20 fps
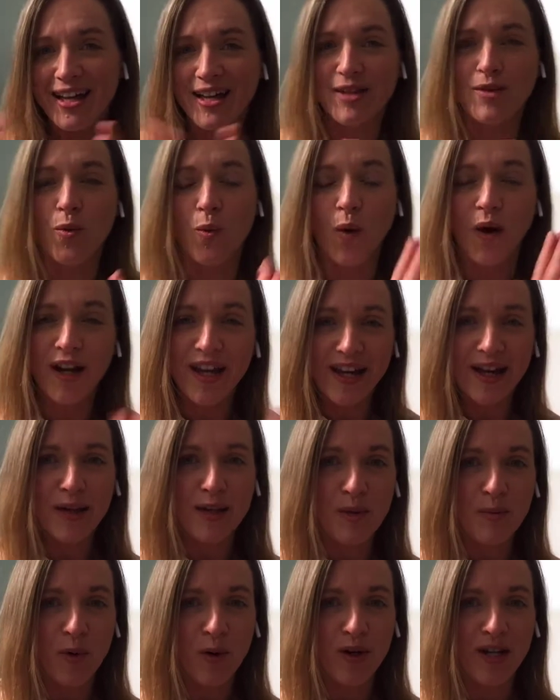Working out in
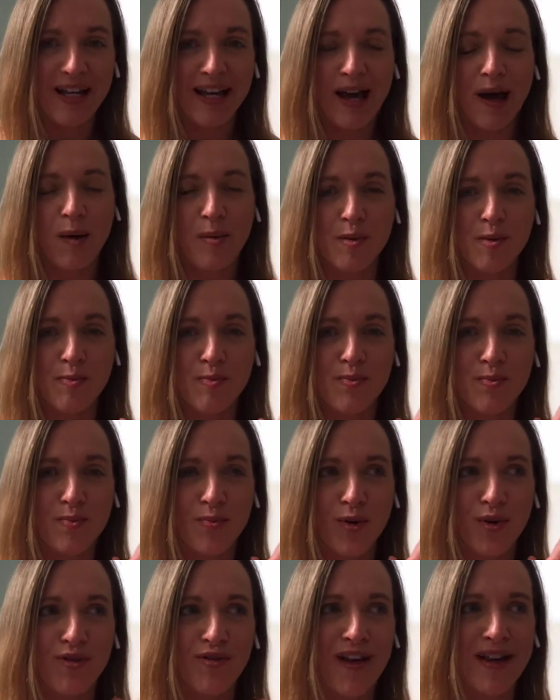the morning helps
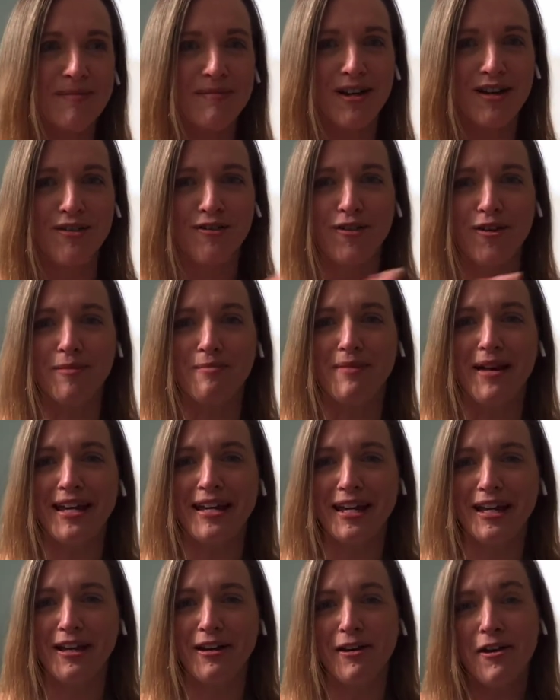prevent me from
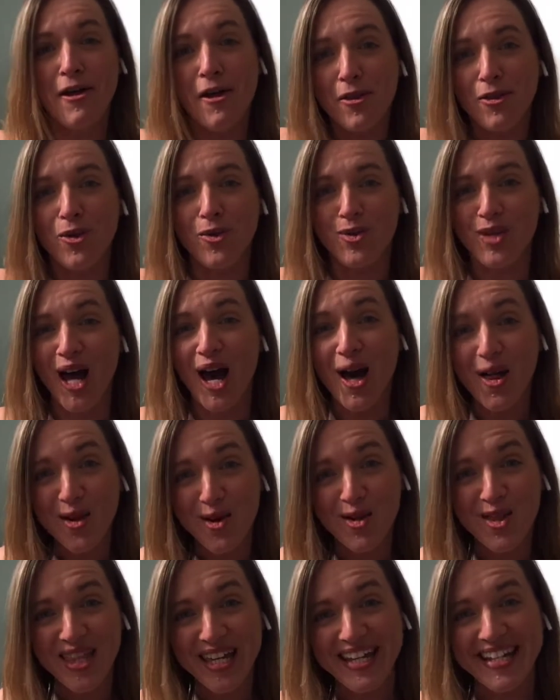making those
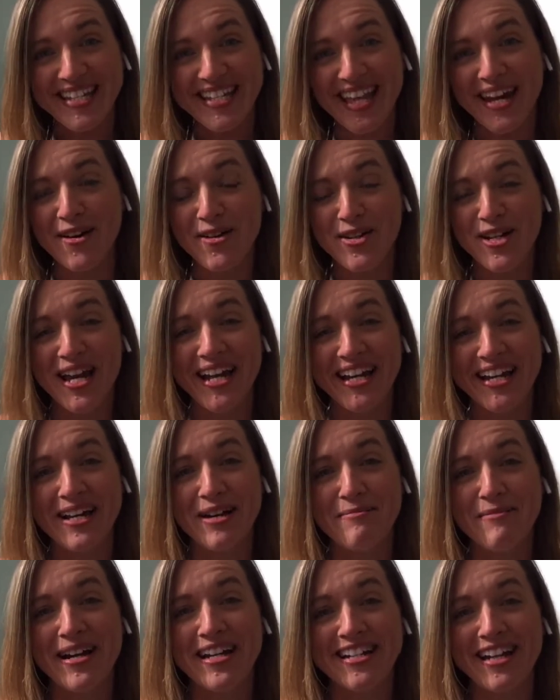other things that are taking
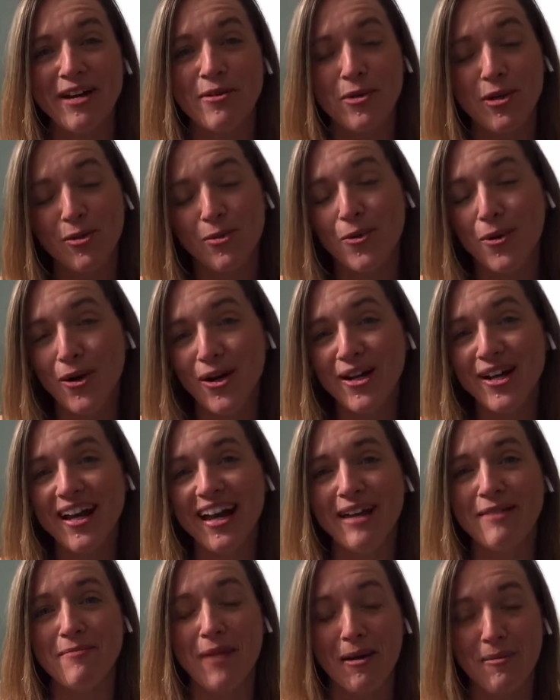up my day with work
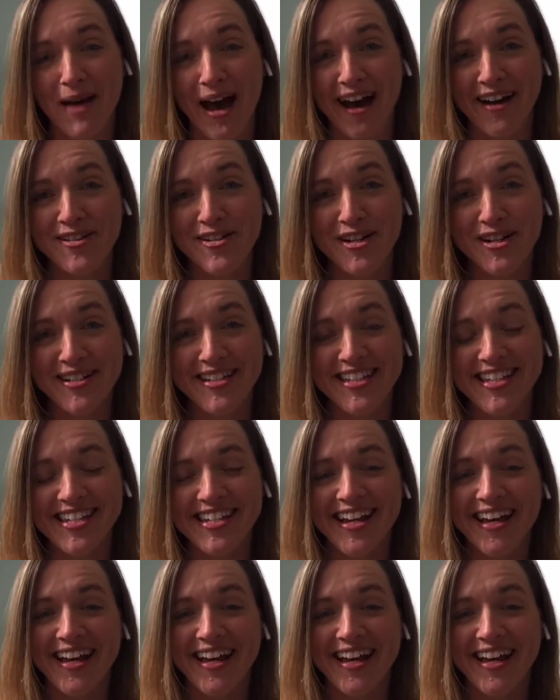and my passions.